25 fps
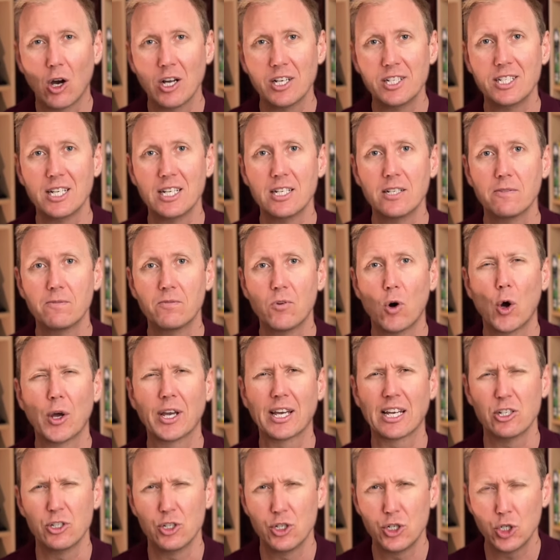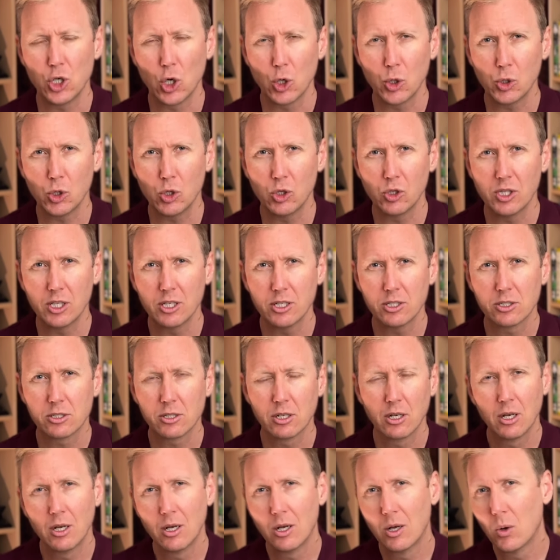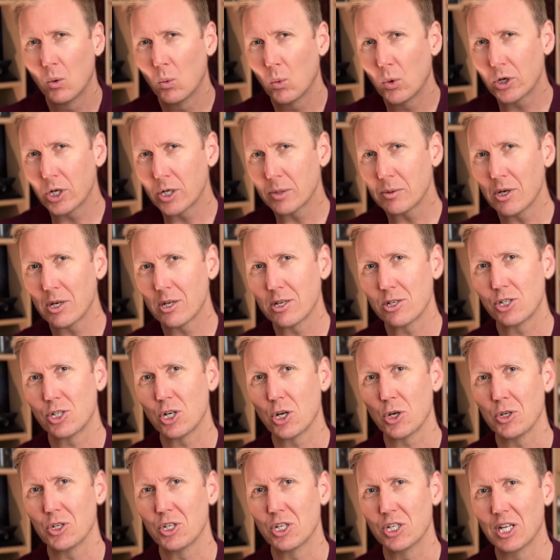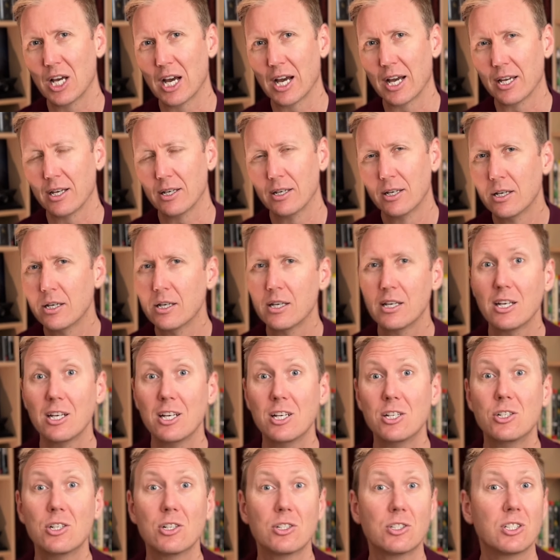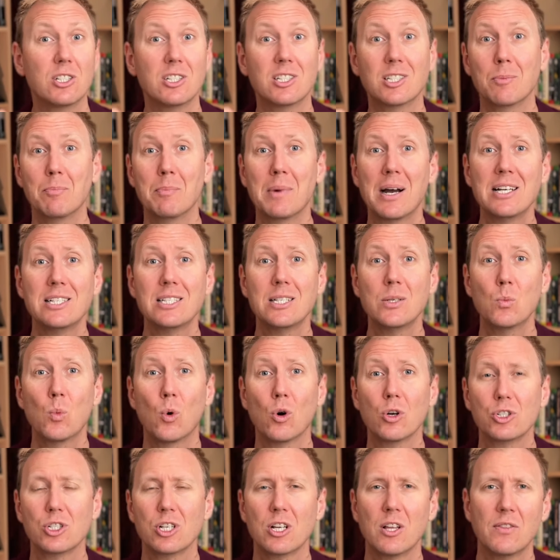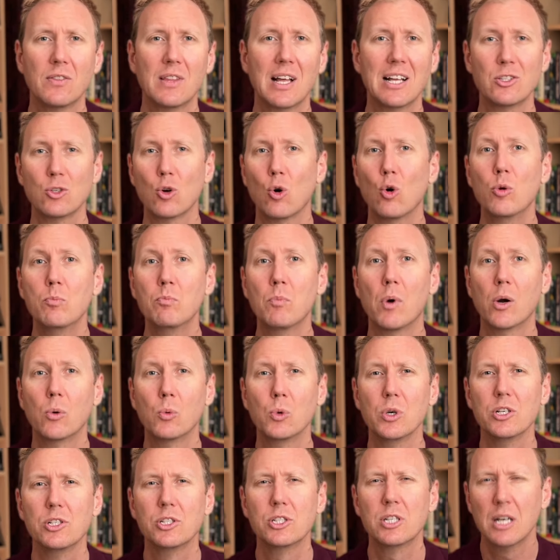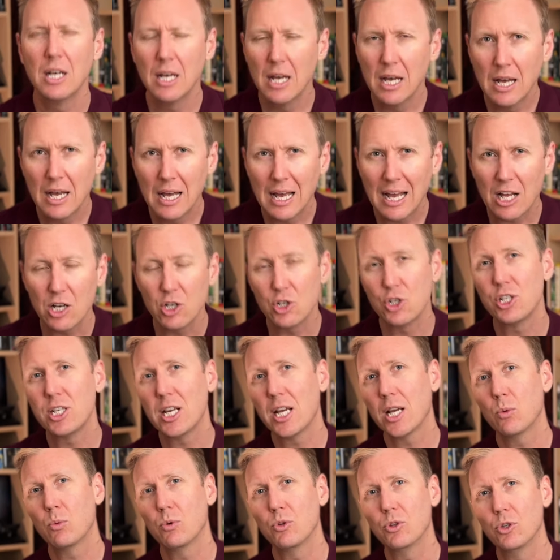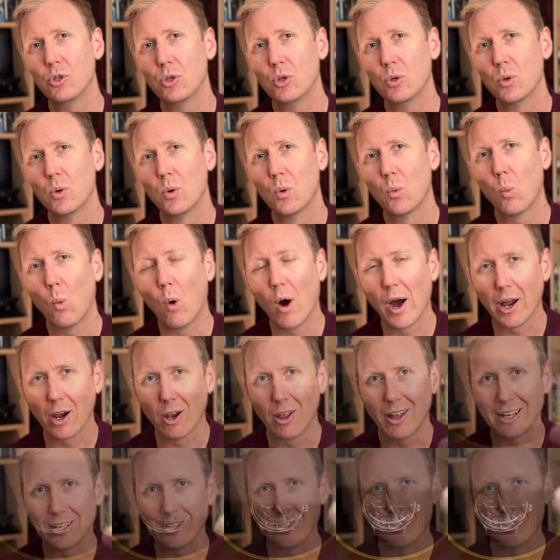identifying and showing you this, what I'm going to show you today is just this amazing watch that's on my wrist and share with you why I like